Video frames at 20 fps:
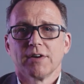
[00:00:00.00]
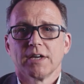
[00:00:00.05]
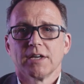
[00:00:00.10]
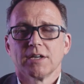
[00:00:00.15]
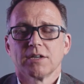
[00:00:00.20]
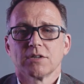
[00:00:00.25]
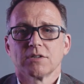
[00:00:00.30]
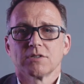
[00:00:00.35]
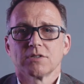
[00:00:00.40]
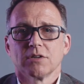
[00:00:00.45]

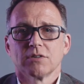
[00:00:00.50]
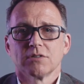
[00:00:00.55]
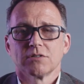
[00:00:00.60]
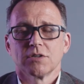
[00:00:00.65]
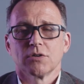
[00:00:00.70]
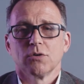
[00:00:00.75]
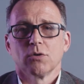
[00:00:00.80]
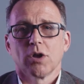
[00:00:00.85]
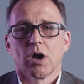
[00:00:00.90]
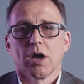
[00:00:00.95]
a
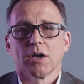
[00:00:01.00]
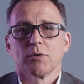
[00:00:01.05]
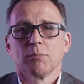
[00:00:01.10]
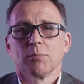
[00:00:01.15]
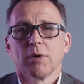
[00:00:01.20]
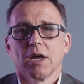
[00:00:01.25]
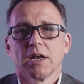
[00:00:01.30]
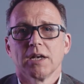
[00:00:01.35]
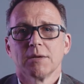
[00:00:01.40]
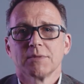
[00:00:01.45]
consultancy called
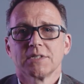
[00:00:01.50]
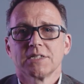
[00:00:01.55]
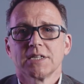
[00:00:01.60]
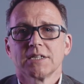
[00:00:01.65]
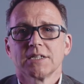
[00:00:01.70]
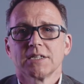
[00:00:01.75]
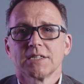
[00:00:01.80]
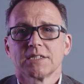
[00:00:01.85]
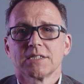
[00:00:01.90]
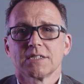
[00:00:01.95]
iCompli
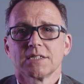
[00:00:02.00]
Limited.